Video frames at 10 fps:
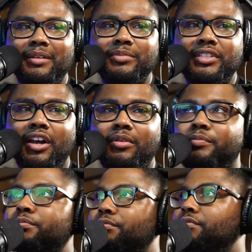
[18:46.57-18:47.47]
So
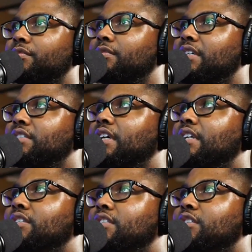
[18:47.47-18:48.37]
let's get
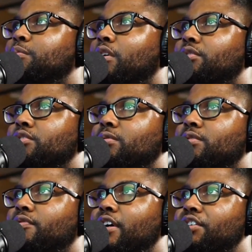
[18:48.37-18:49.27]
into this Pro Tools
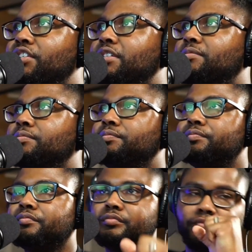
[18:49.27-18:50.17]
version.
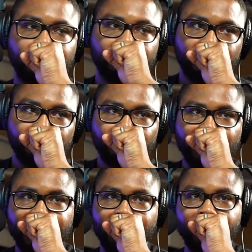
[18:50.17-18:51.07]

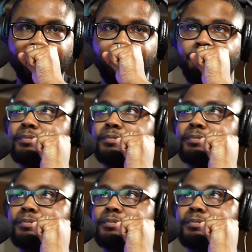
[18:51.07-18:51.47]
Excuse me.